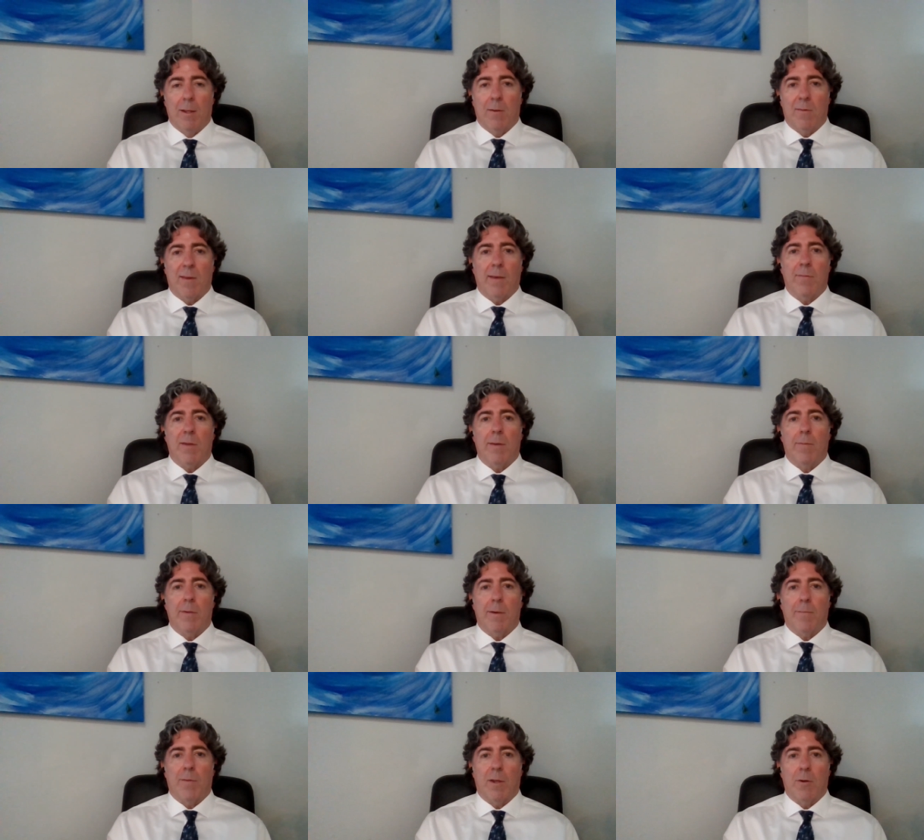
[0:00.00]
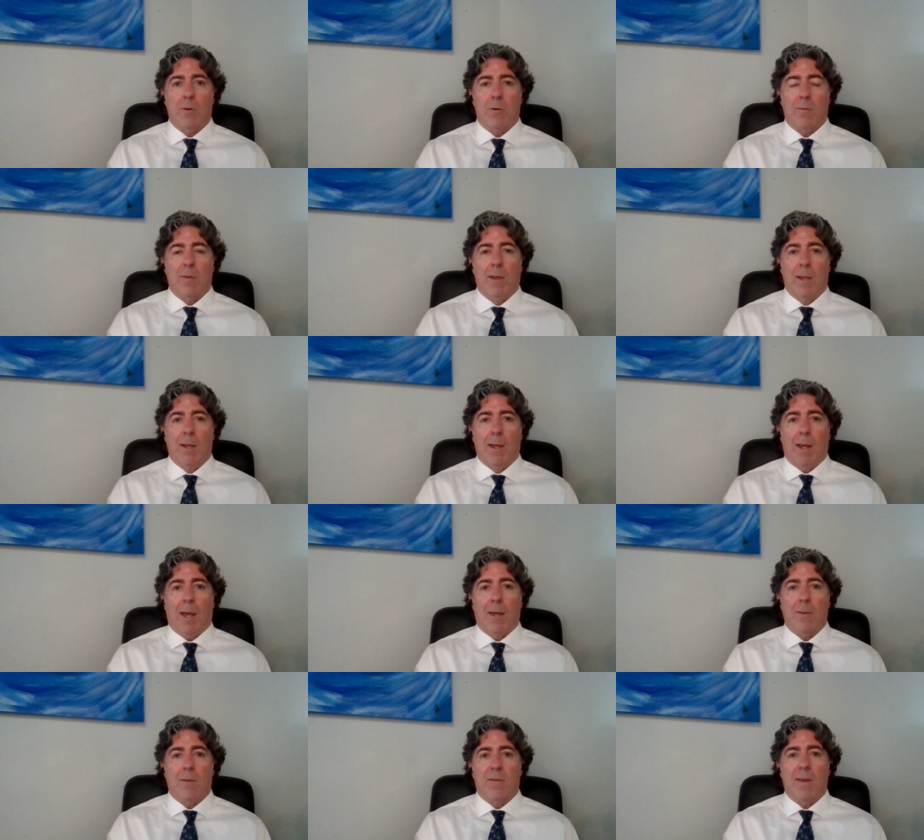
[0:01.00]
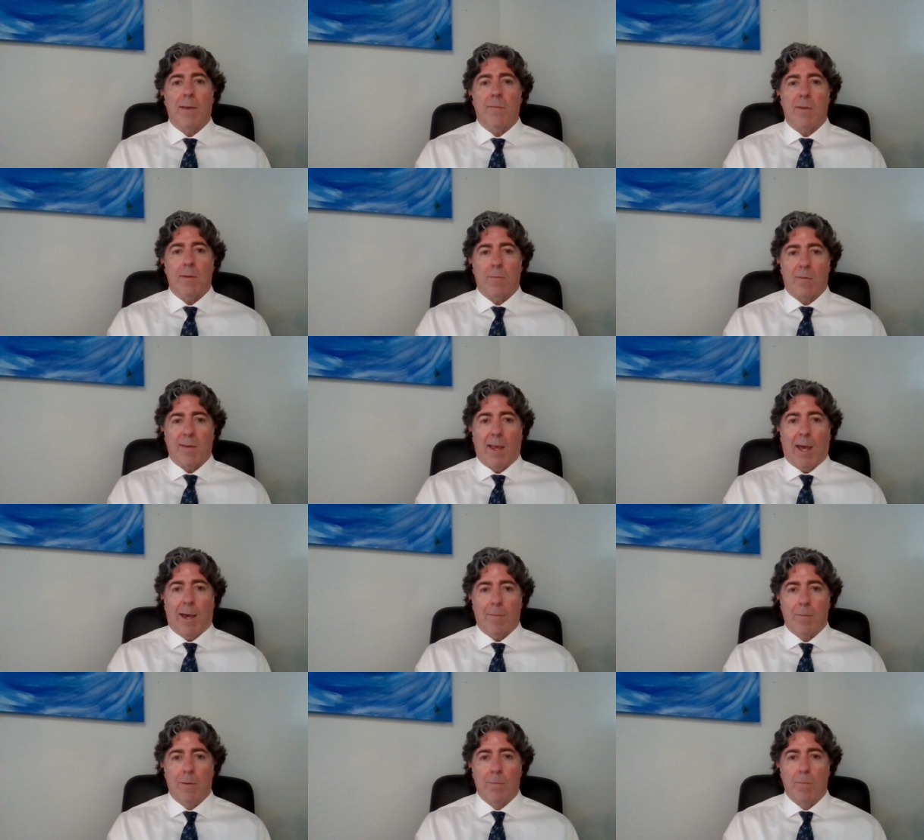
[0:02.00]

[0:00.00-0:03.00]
safety of the offenders, and the safety of staff.